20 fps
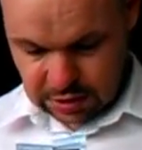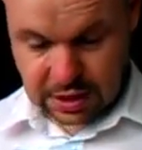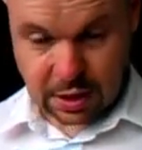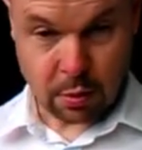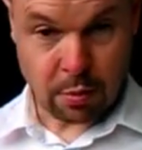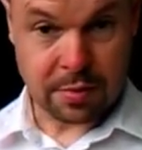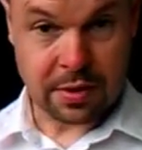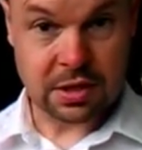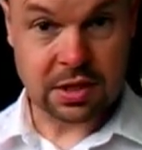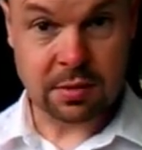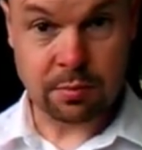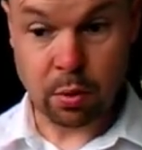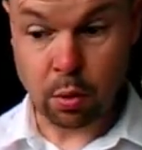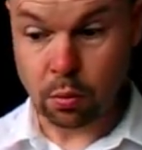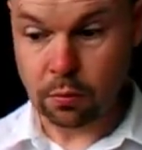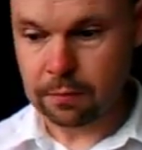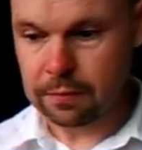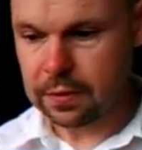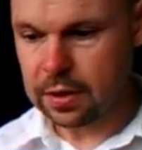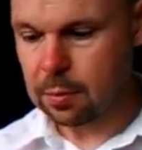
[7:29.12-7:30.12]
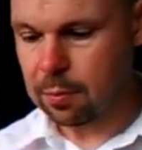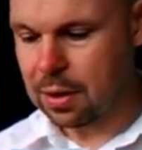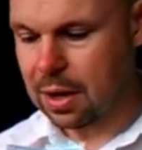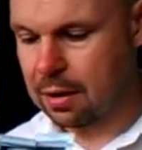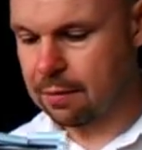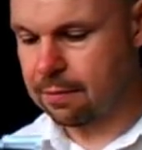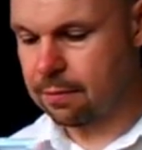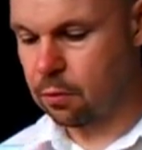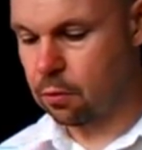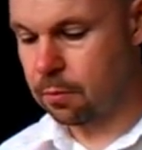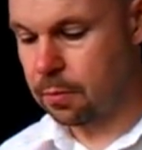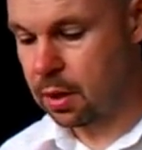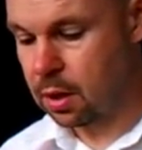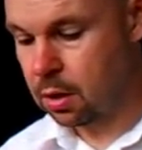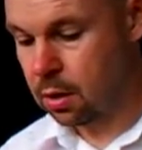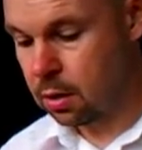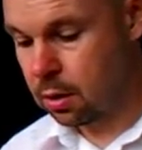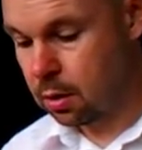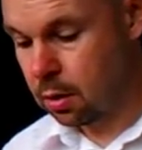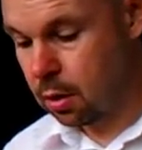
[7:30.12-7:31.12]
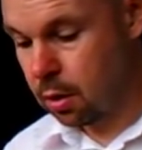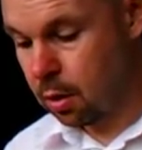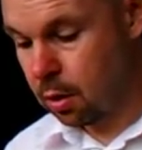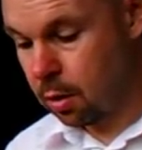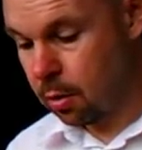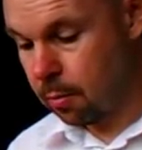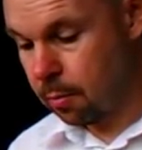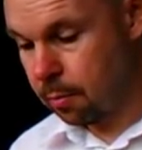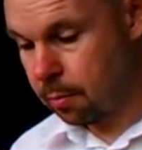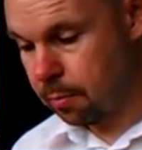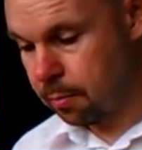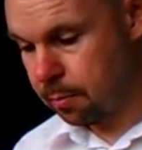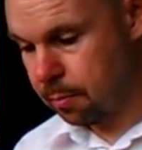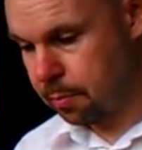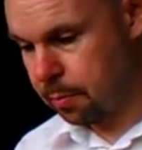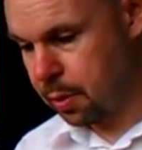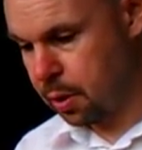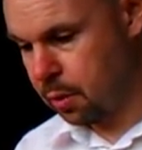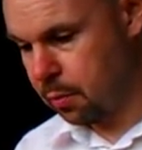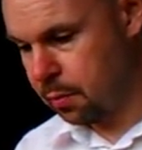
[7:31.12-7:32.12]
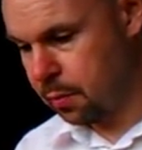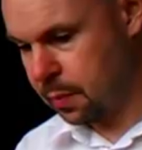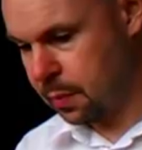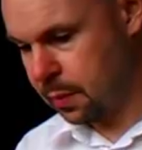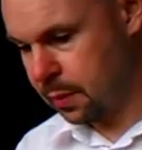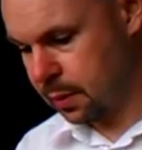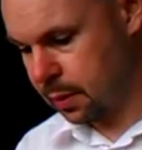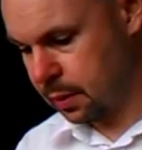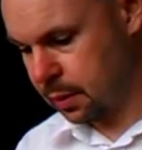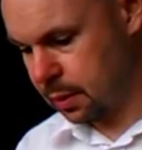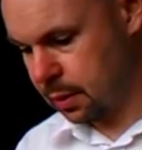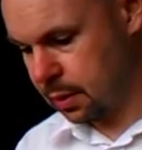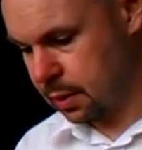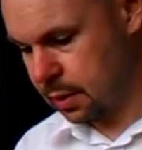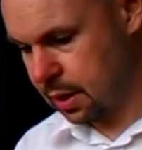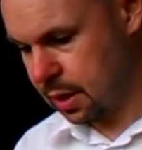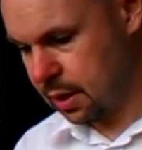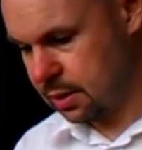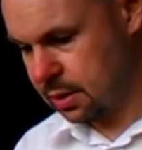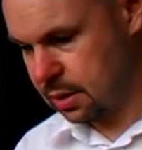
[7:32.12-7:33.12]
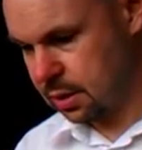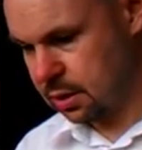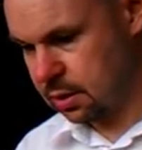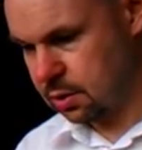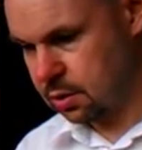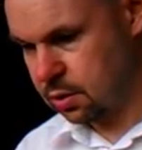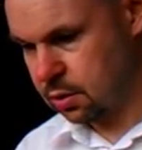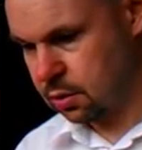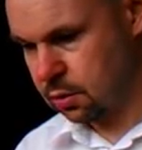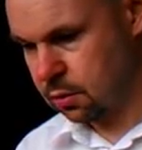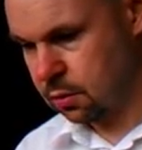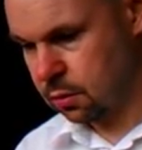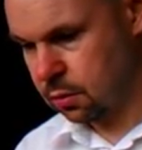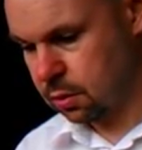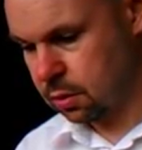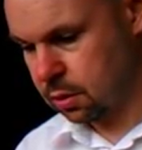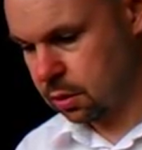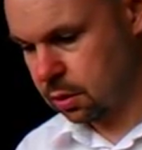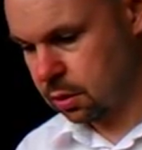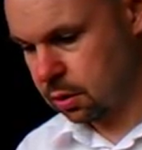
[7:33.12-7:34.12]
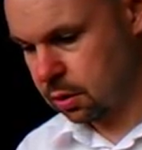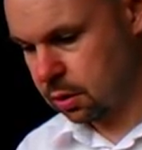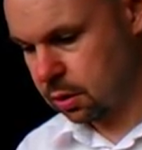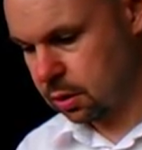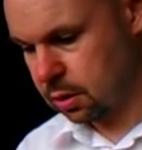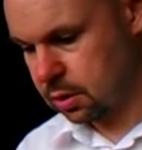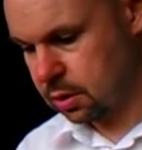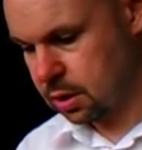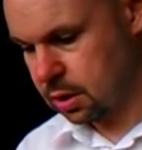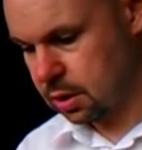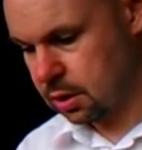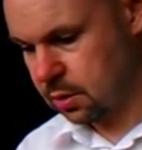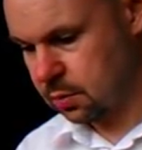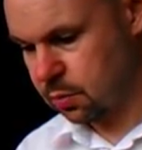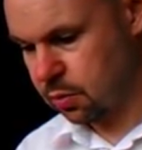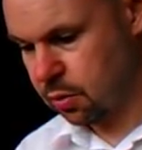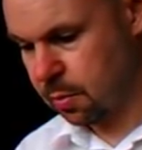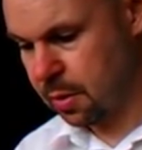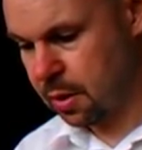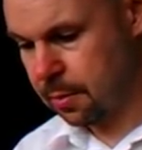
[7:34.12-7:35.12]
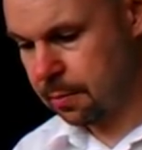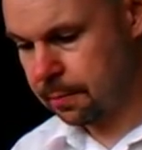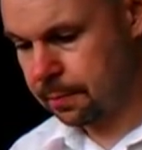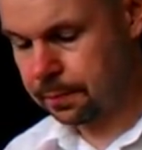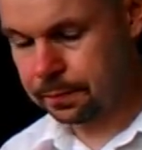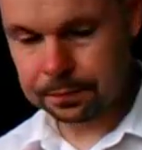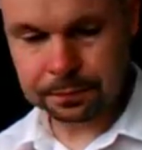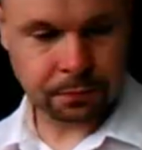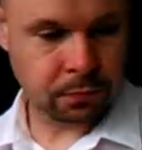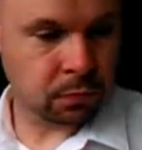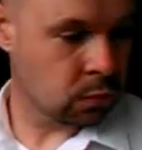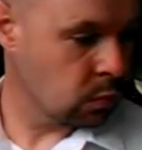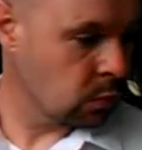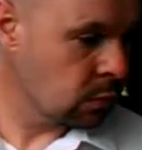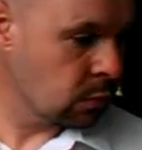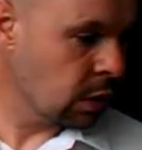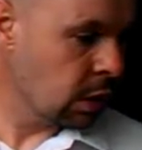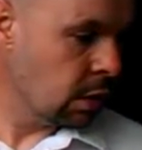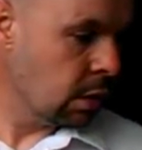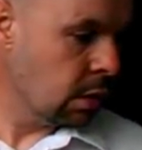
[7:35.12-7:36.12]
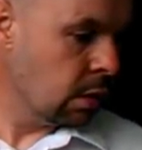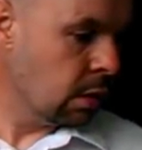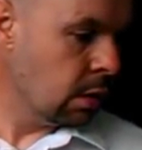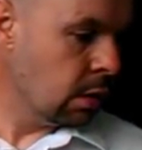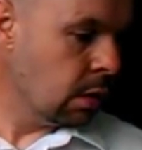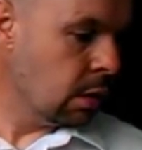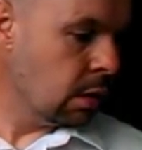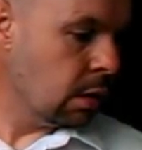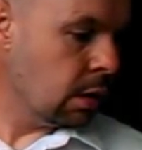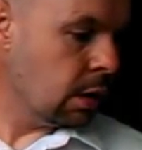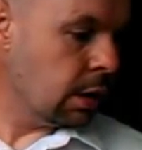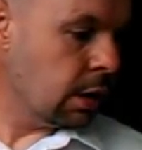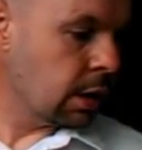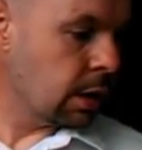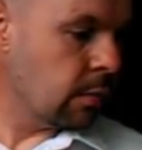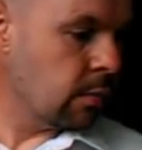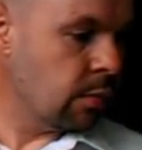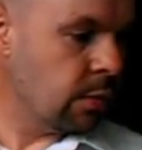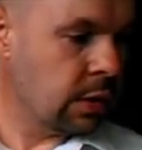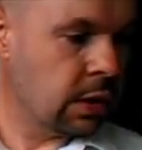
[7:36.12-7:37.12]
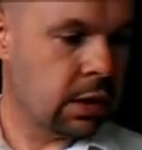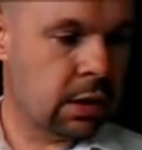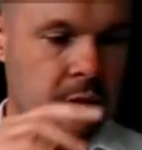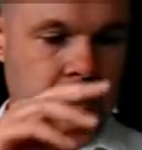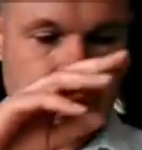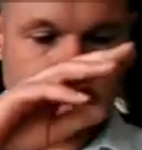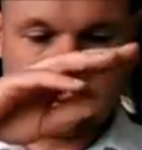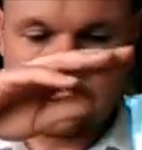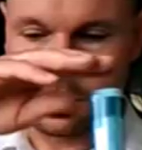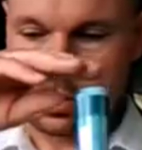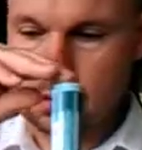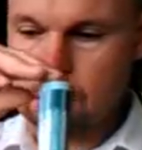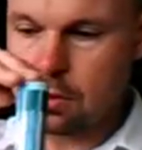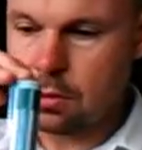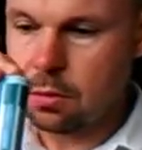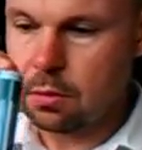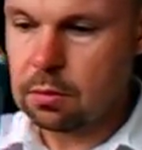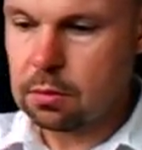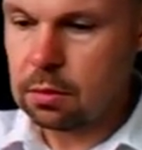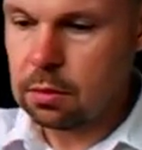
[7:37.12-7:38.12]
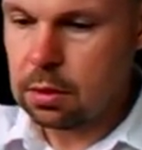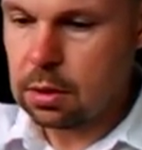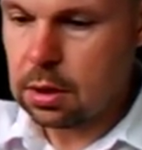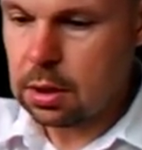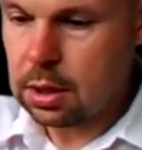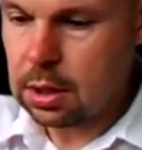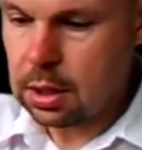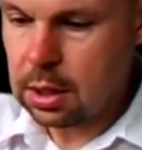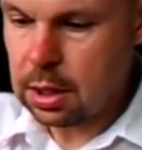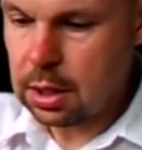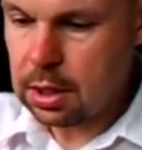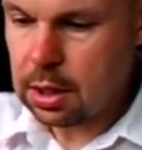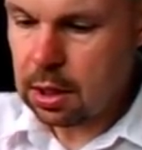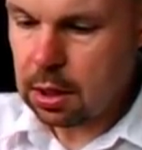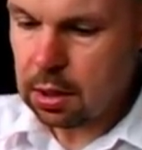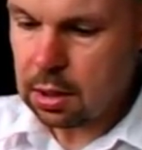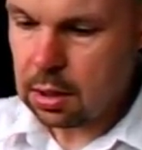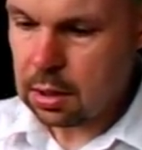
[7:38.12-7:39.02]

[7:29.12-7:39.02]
And that will be a support for your platform. Pop that into your TARDIS proper. Then you can bring your console in,